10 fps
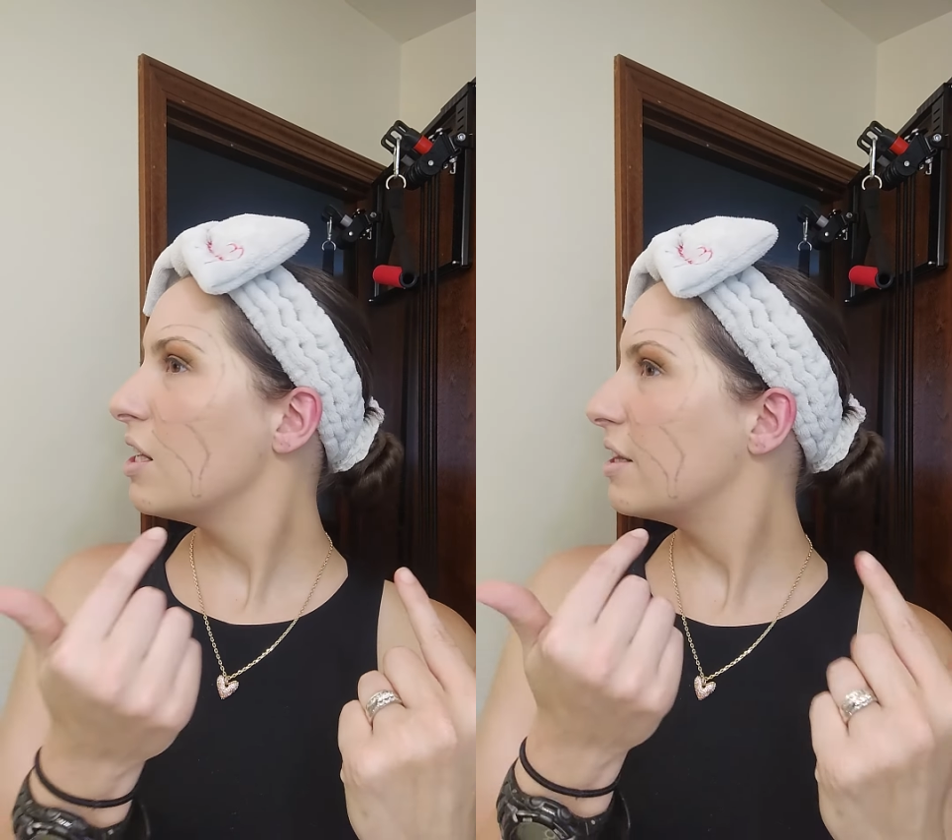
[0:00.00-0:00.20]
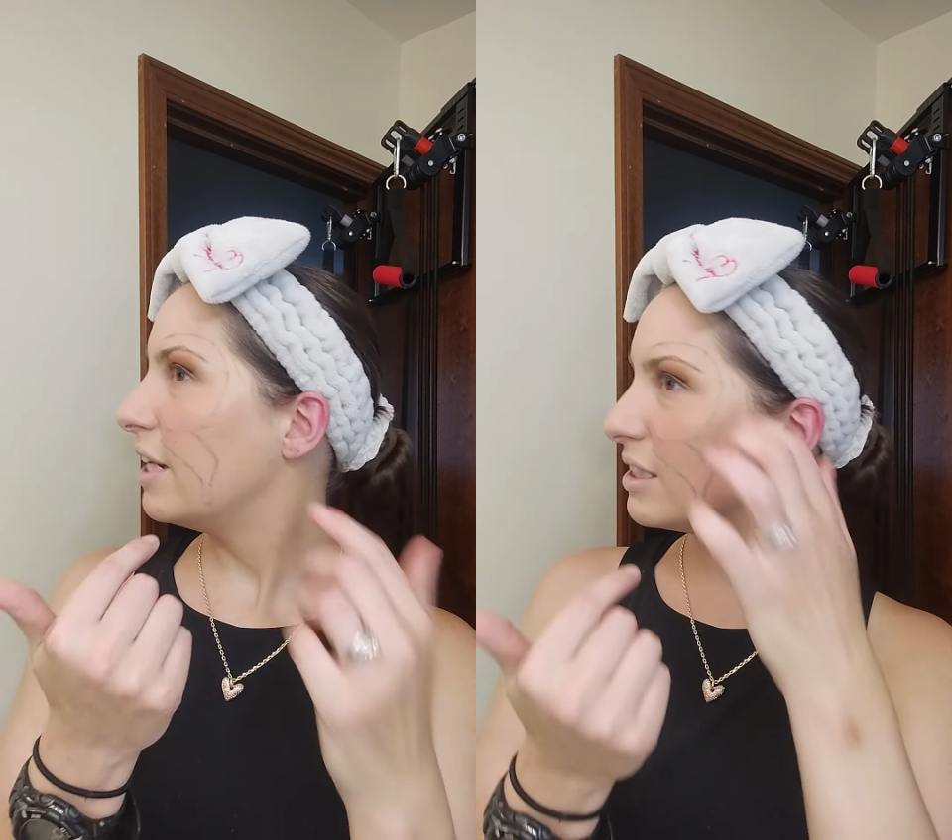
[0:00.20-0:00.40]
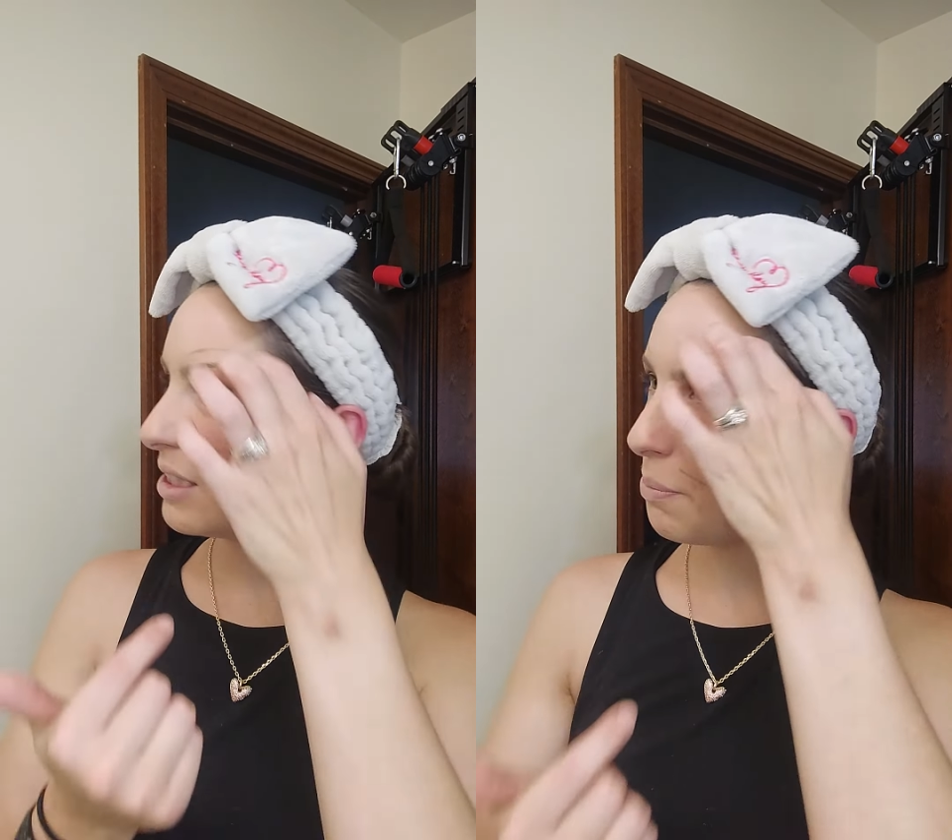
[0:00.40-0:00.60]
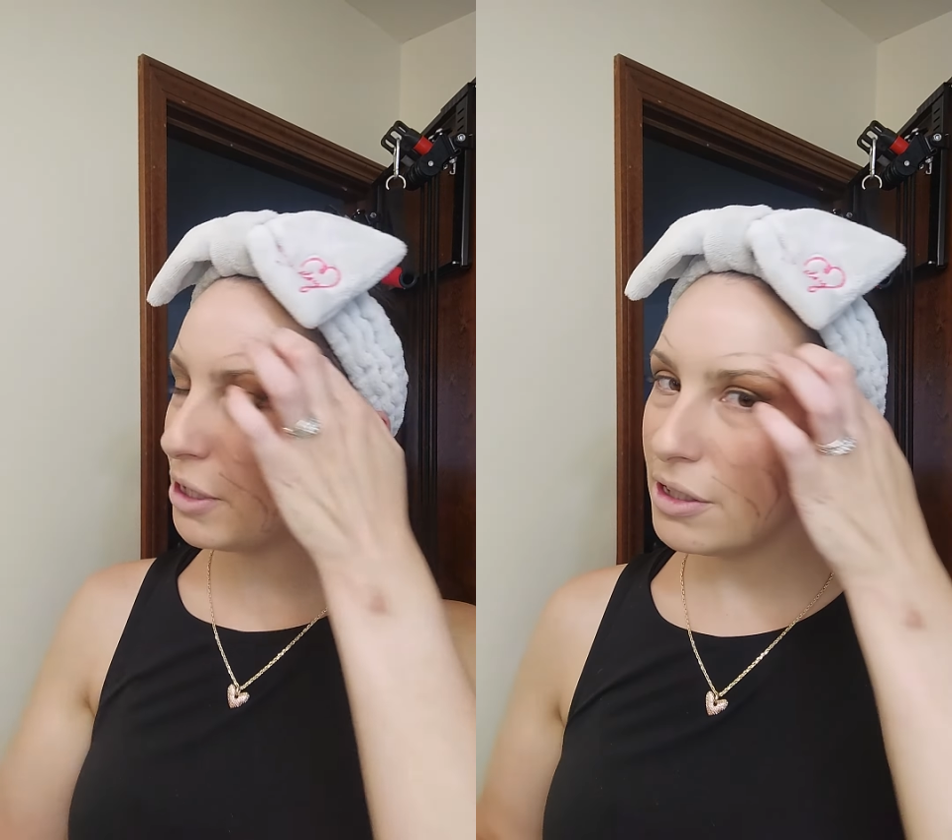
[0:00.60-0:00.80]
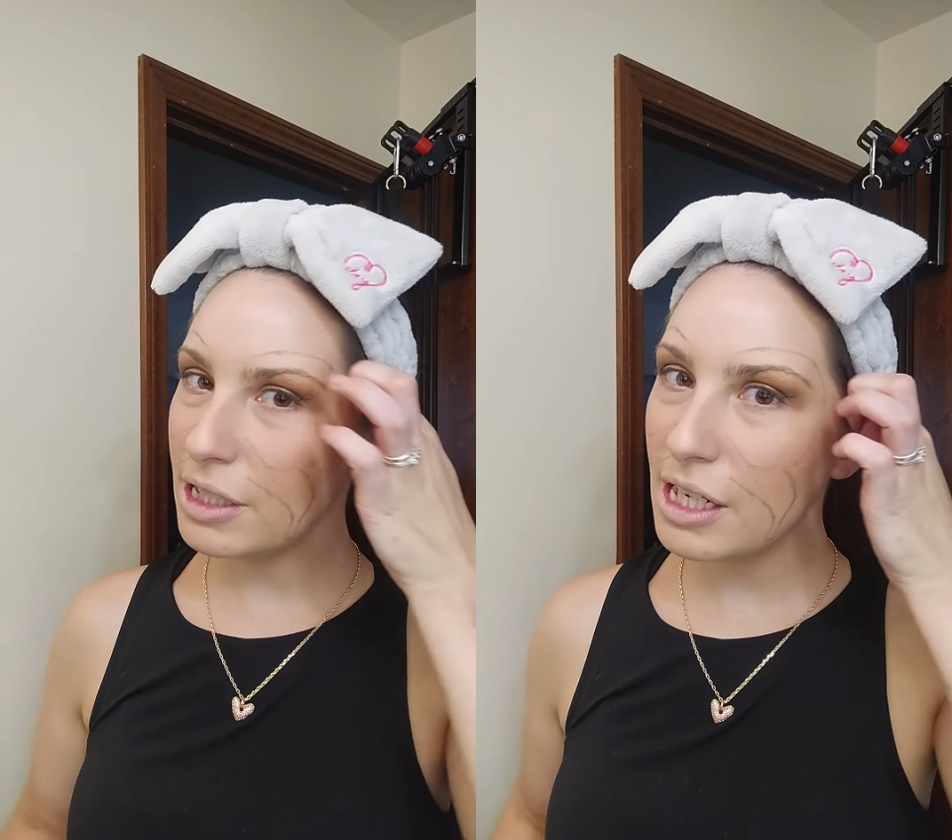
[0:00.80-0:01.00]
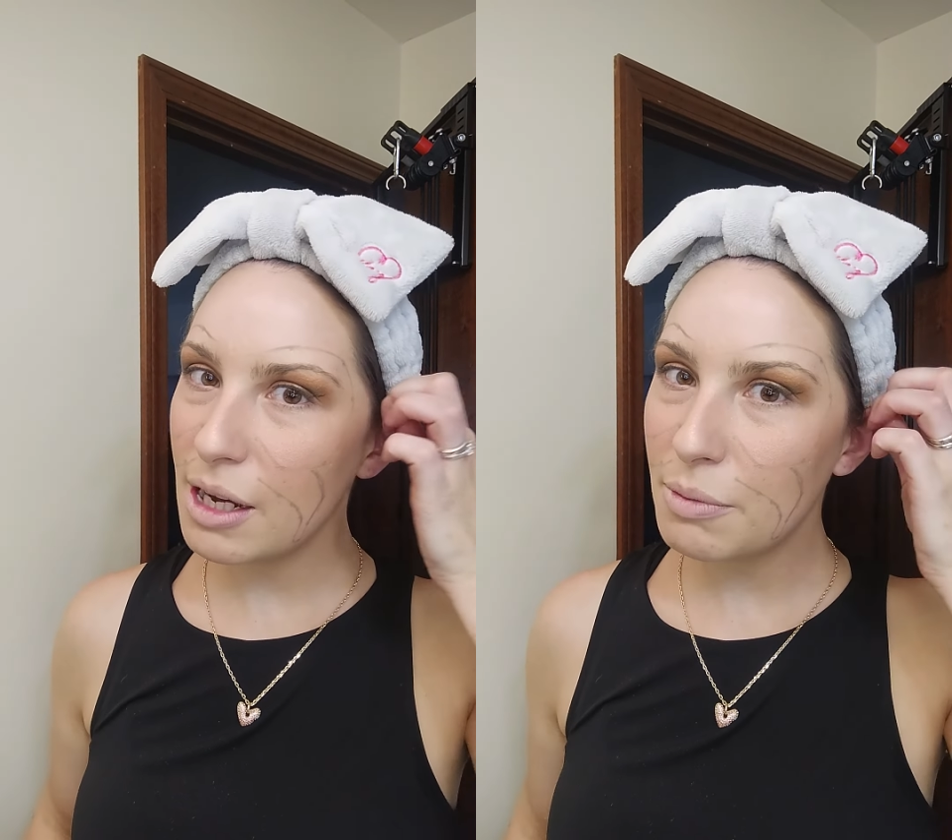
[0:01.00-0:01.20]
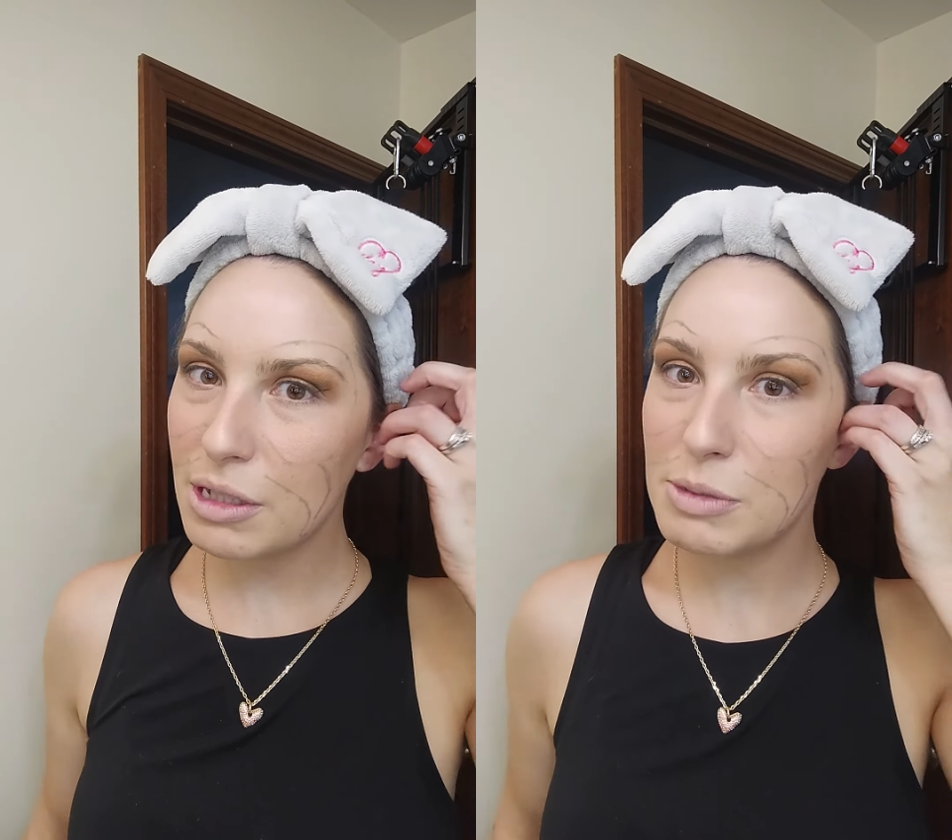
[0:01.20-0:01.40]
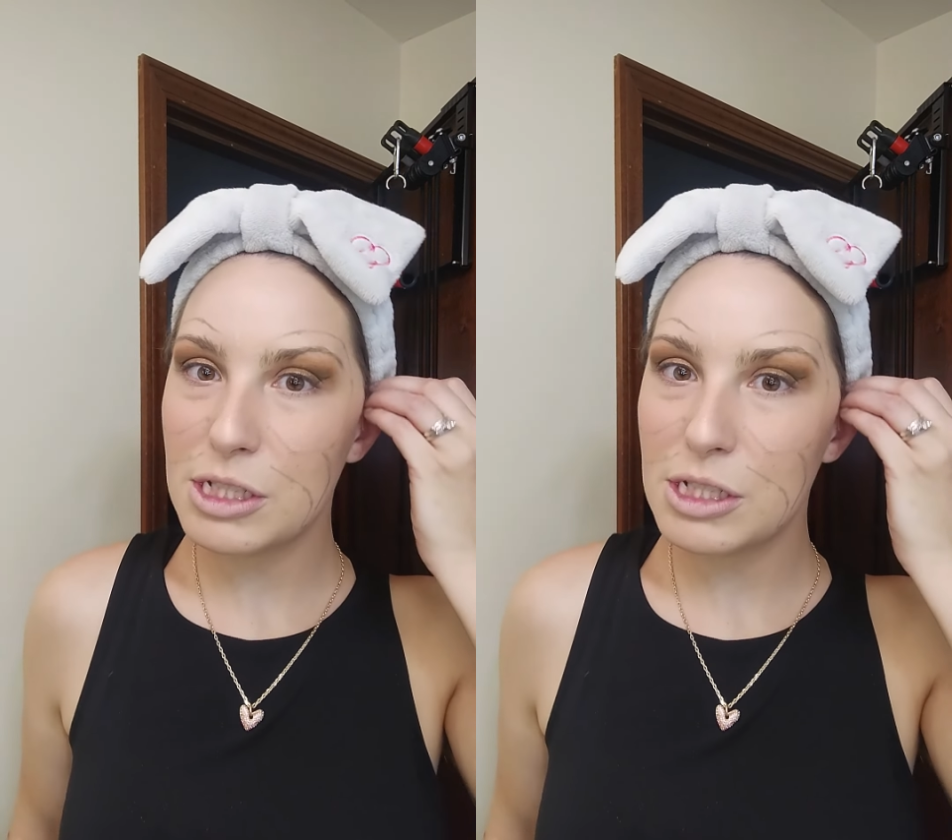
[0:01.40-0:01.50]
Next step here, I'm going to